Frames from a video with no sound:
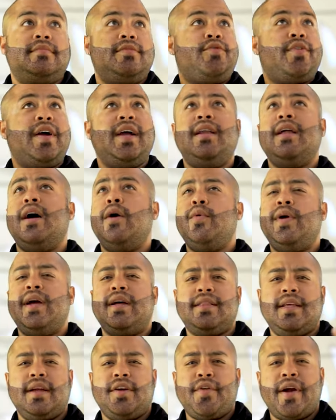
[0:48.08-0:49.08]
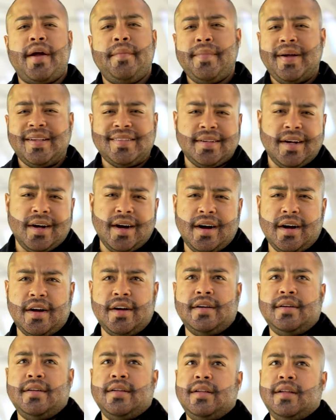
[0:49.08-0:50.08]
right now we are at the Grand
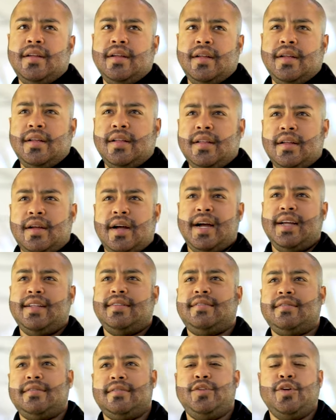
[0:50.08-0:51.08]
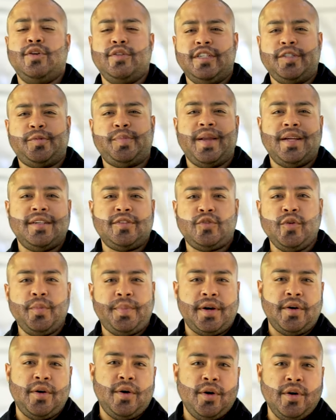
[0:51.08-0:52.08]
Bazaar. I know this place
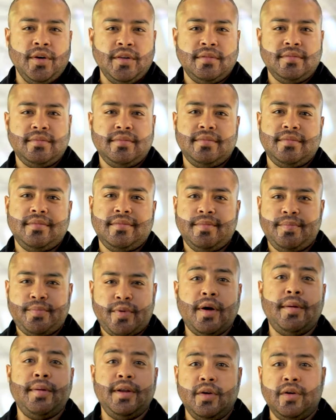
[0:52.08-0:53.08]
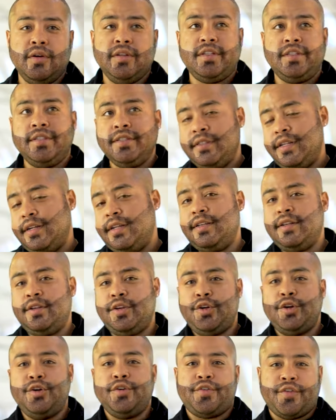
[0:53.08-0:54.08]
super old, probably older than
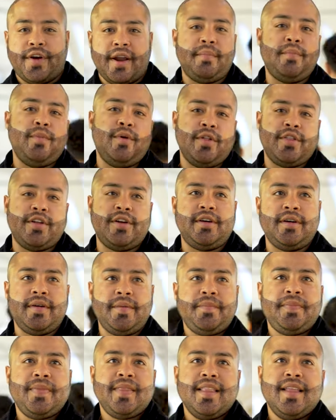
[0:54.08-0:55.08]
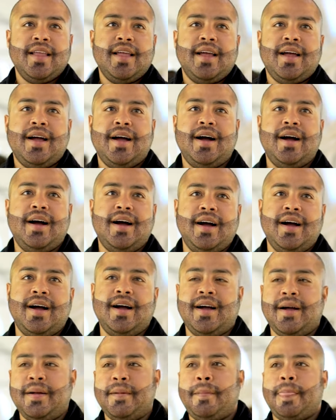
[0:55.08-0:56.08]
your grandmother.
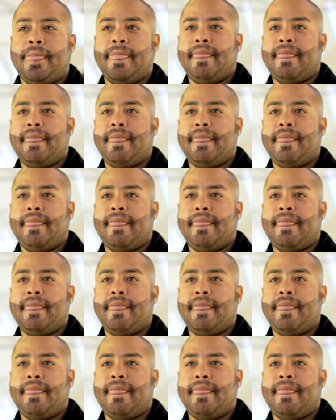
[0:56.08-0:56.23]
Uh,